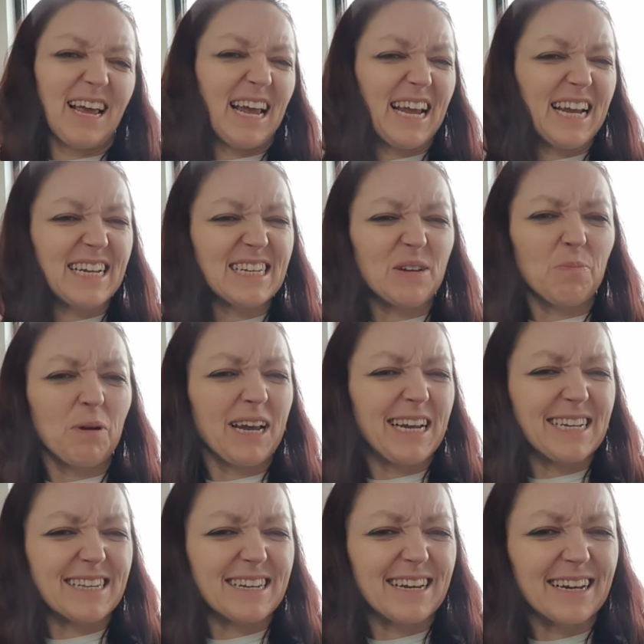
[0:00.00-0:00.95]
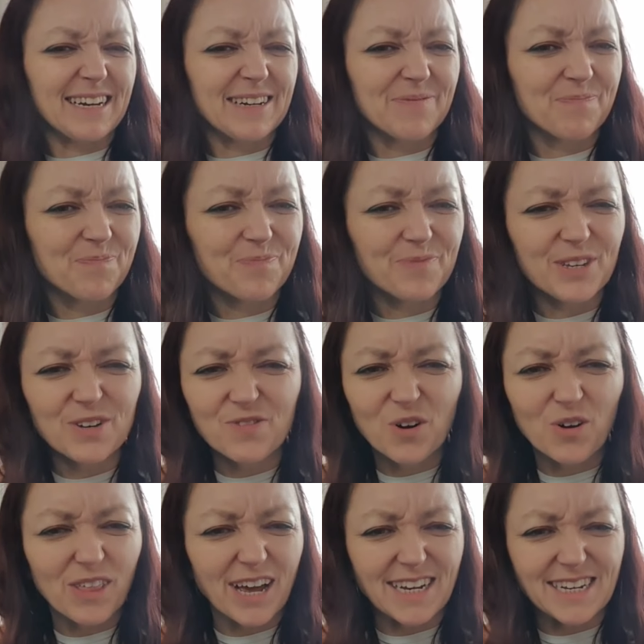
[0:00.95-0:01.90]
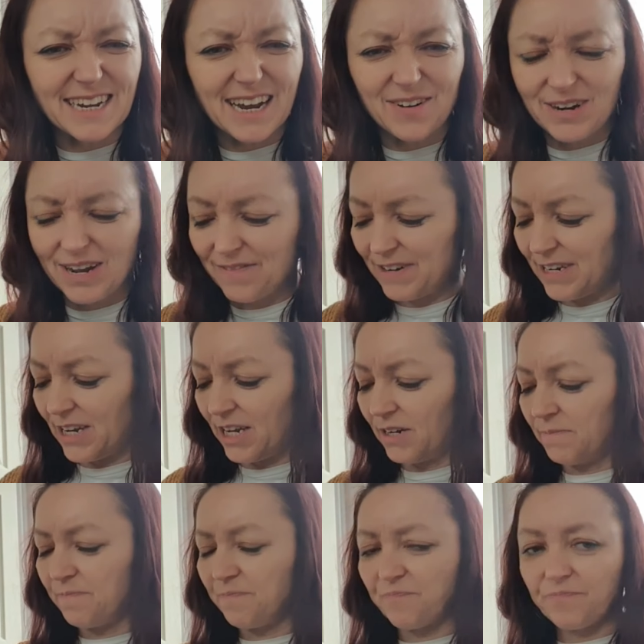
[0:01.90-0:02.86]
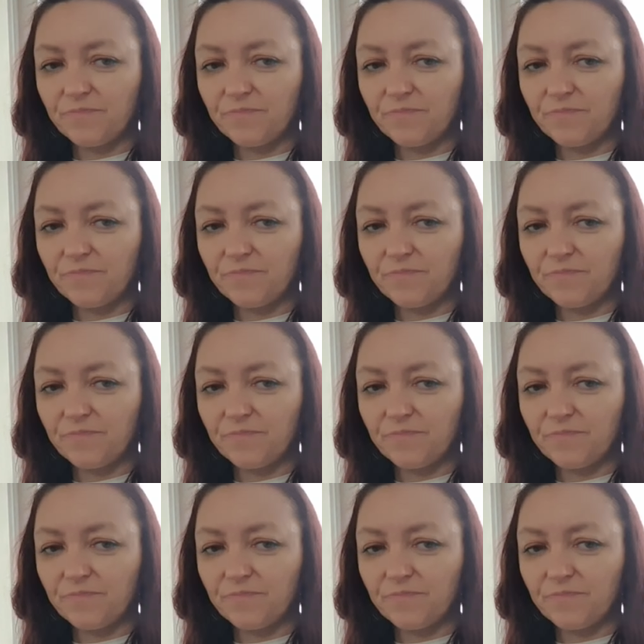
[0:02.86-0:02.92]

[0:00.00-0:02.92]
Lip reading: Easy peasy. You've got that down, haven't you?